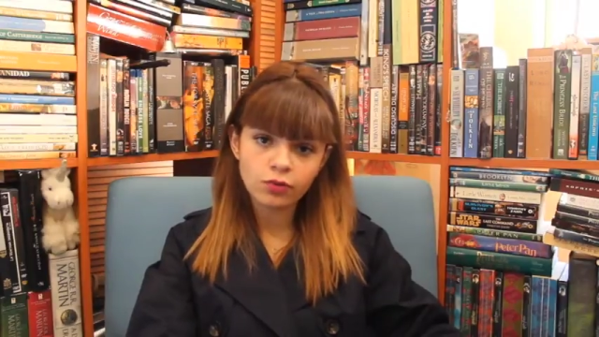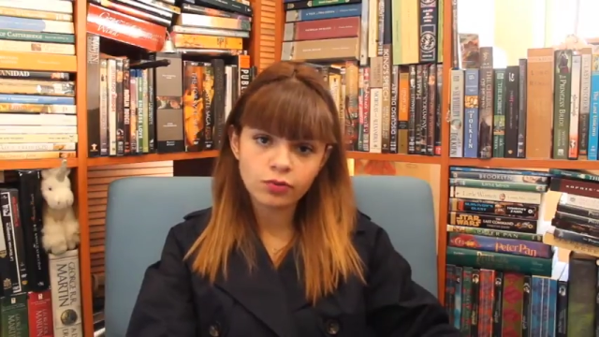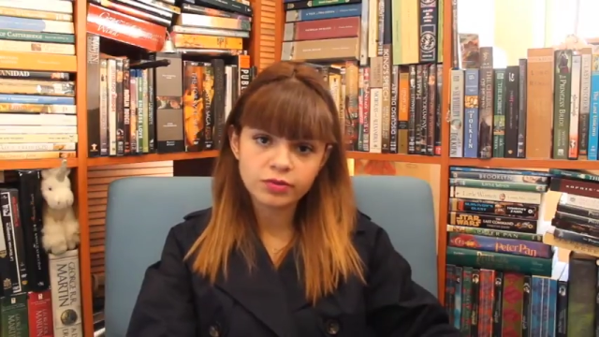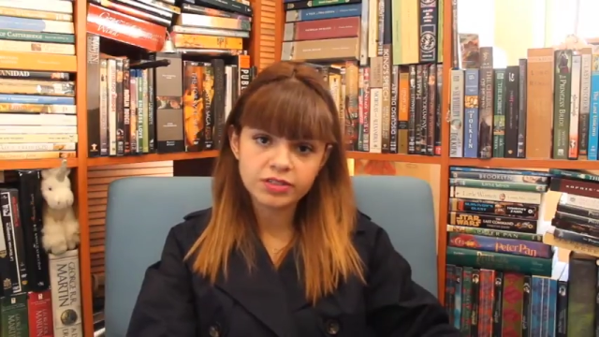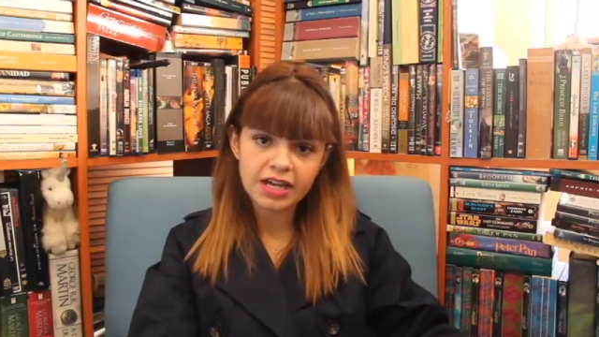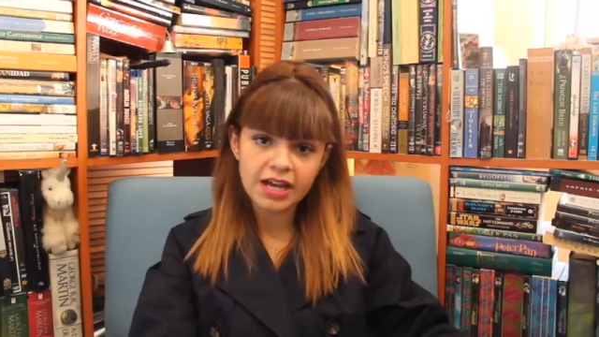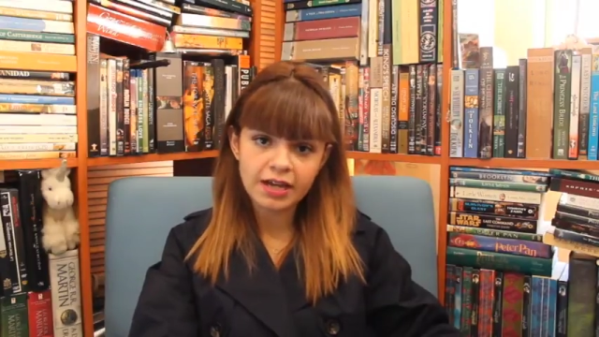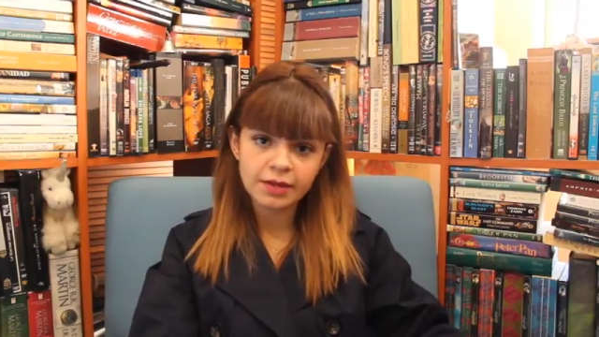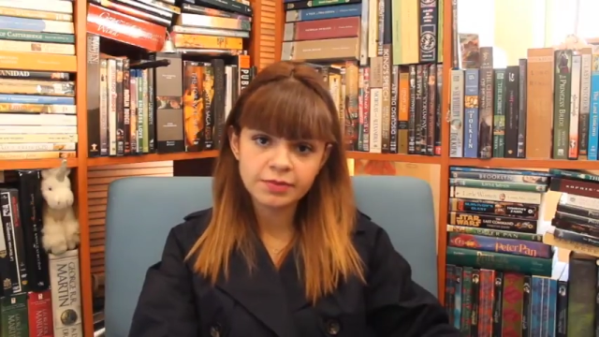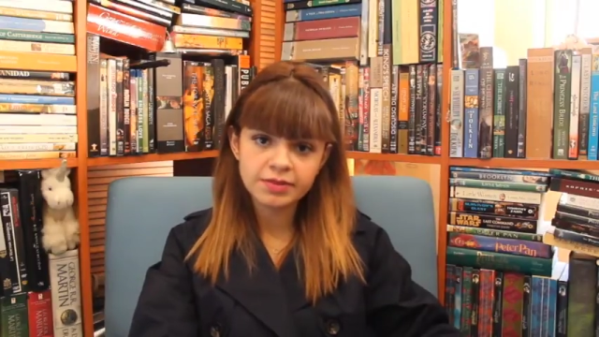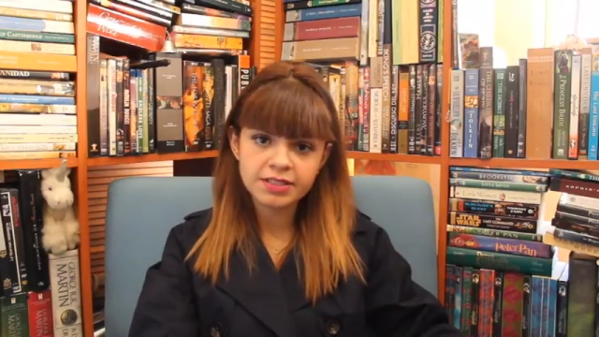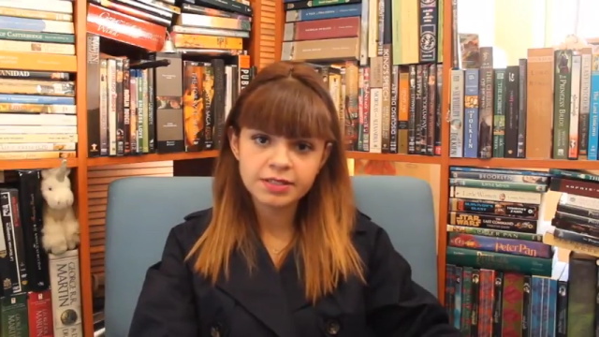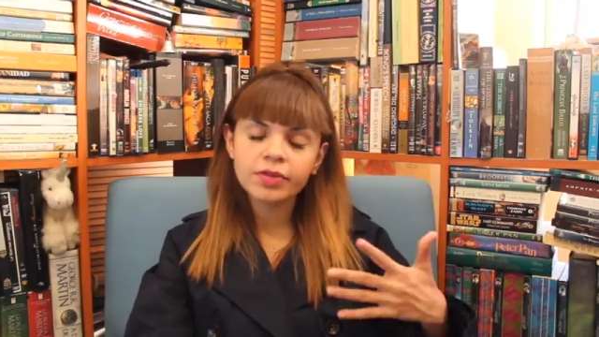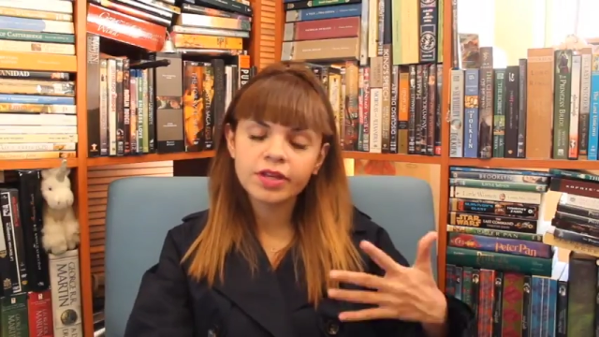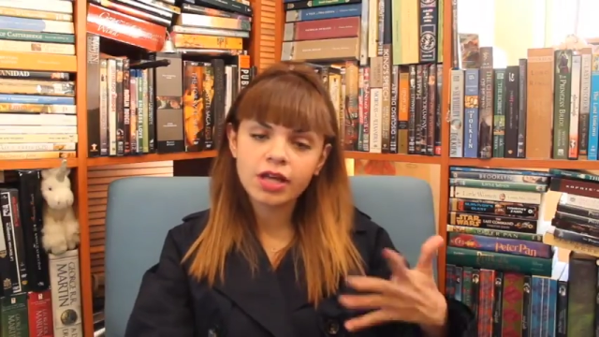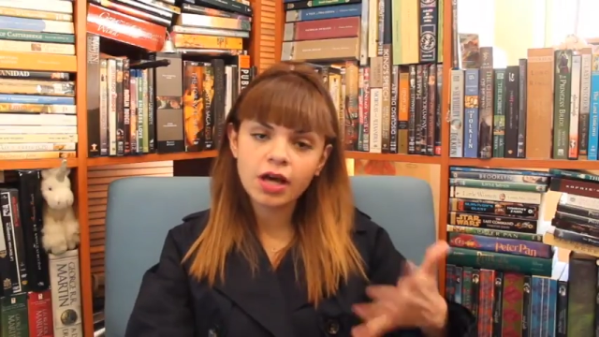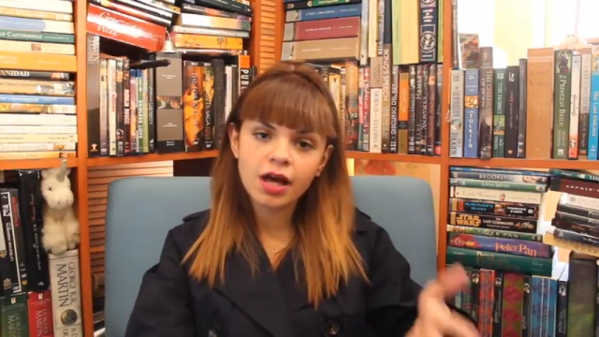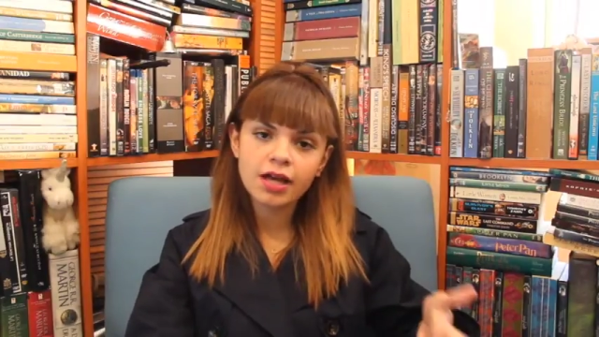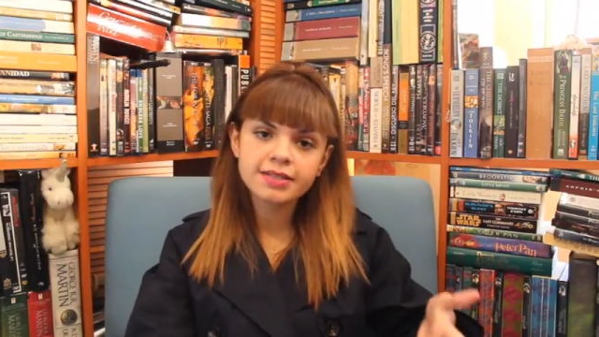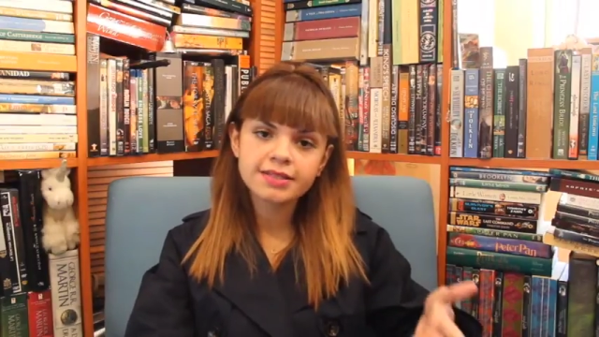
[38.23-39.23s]
times
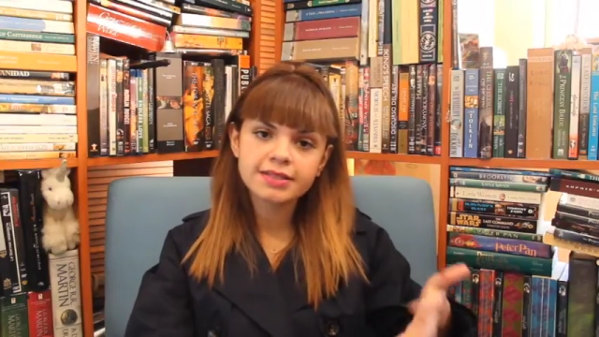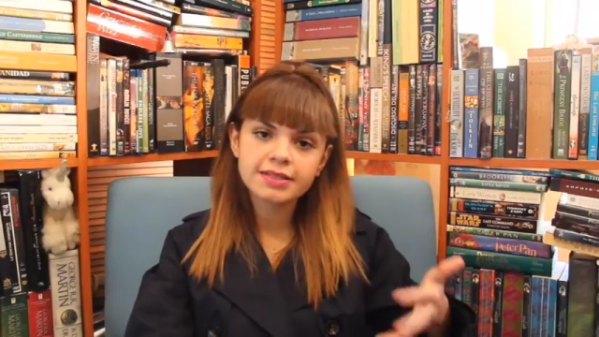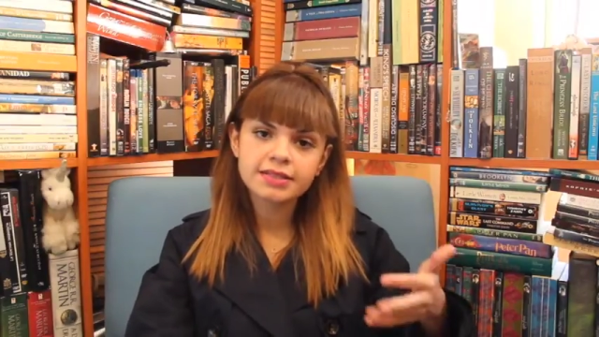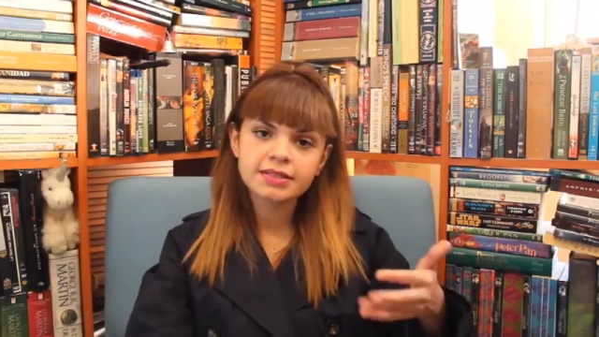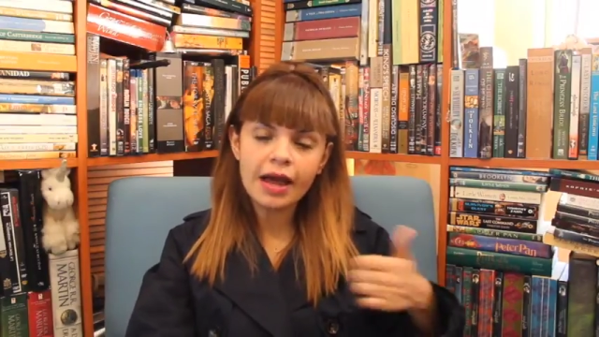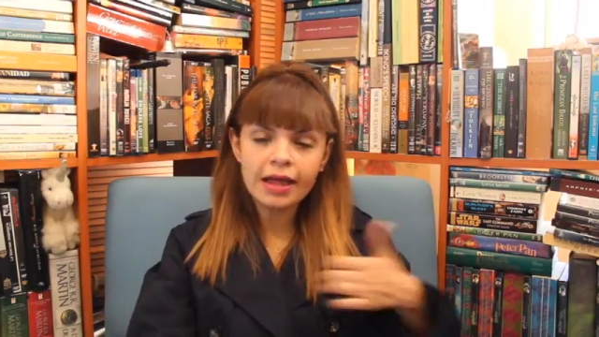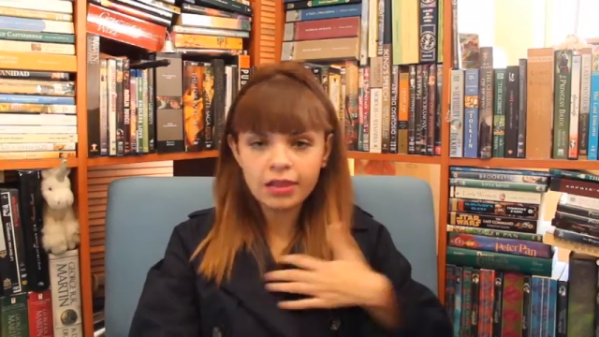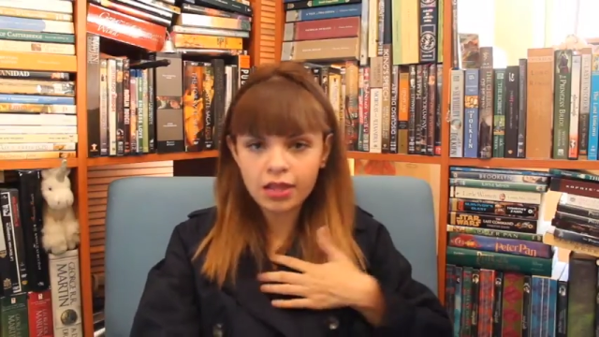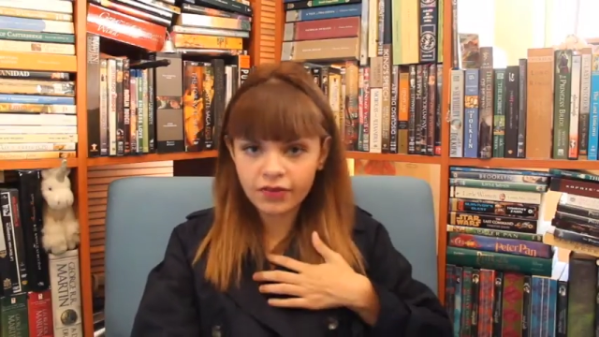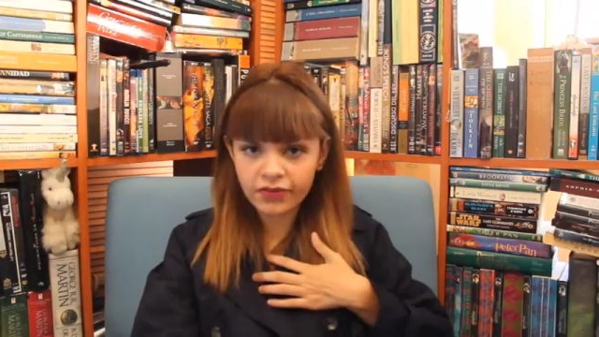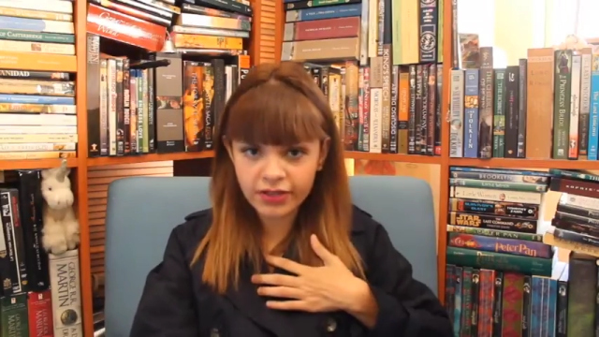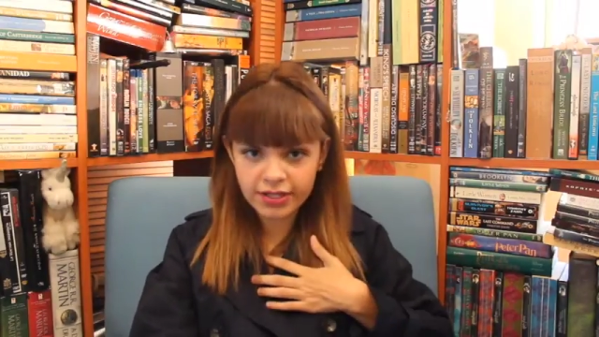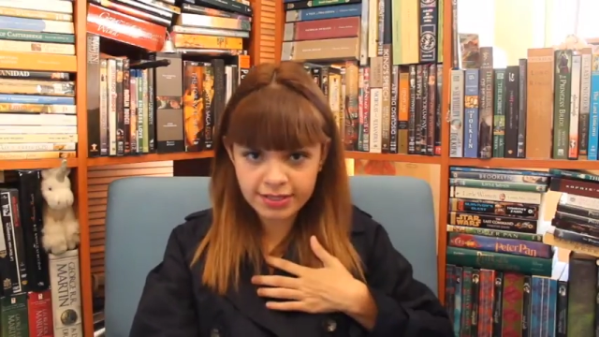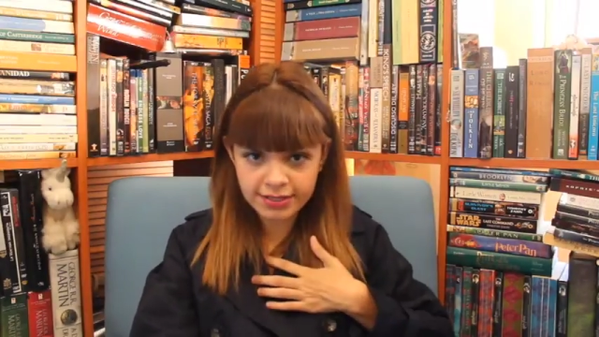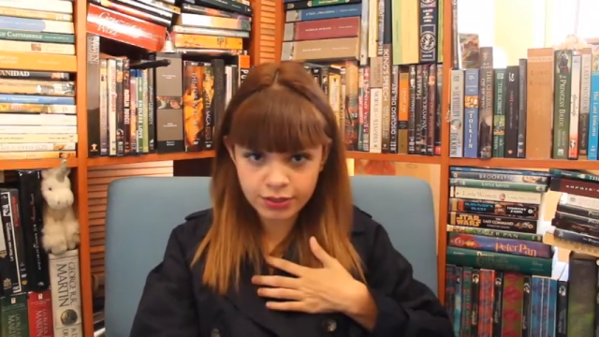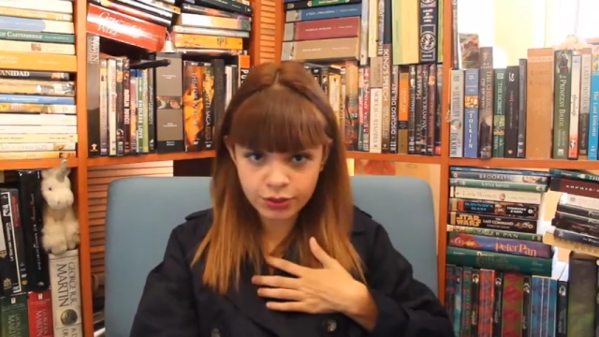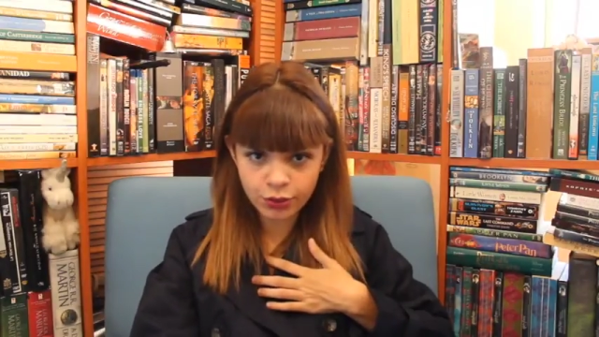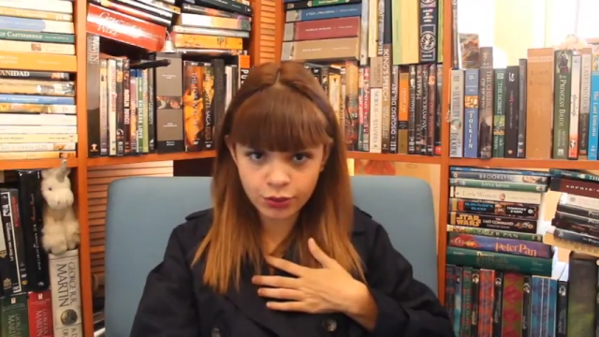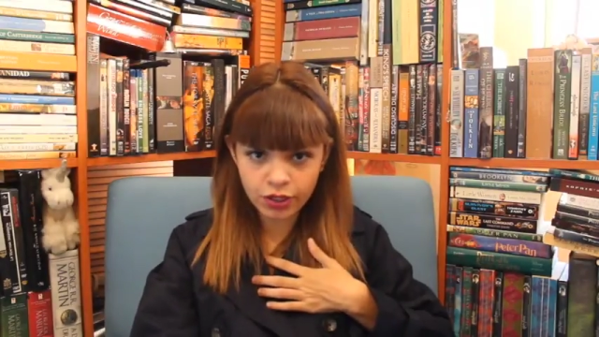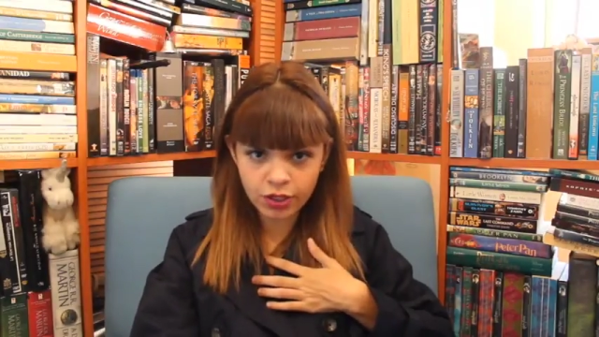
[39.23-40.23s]
because I love
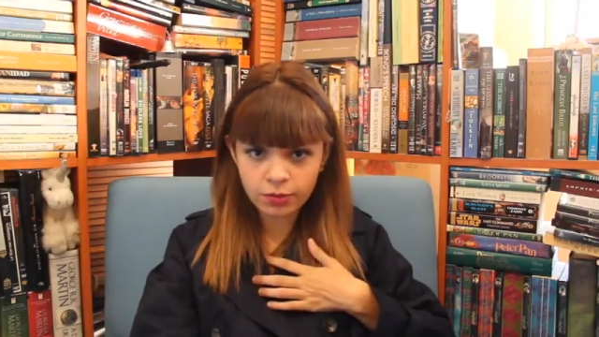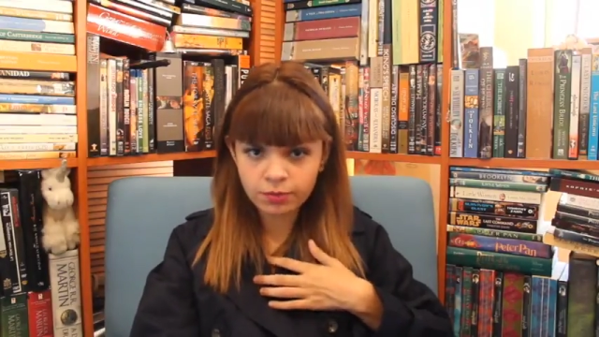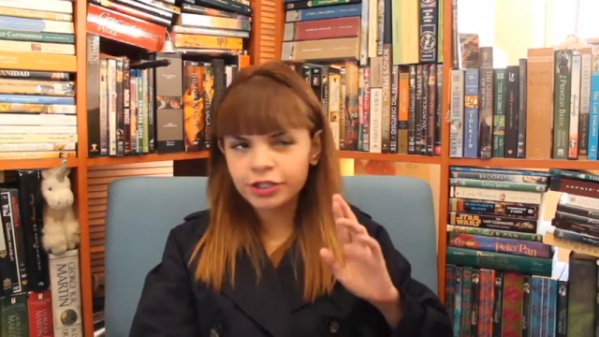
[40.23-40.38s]
history,